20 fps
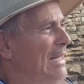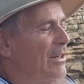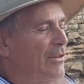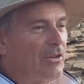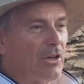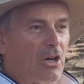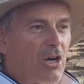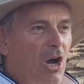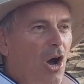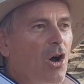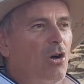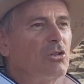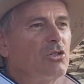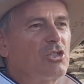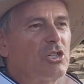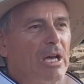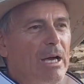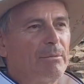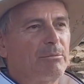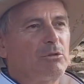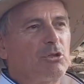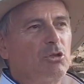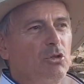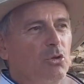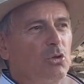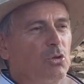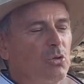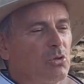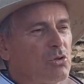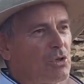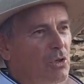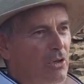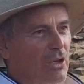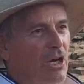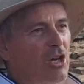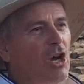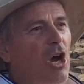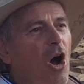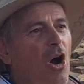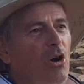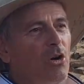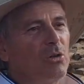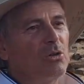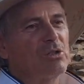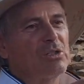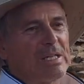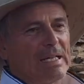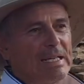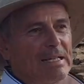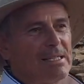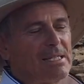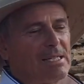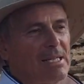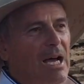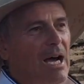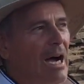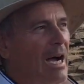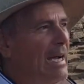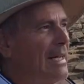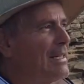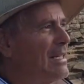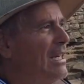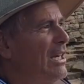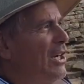The cone-shaped tools, or the cones inside,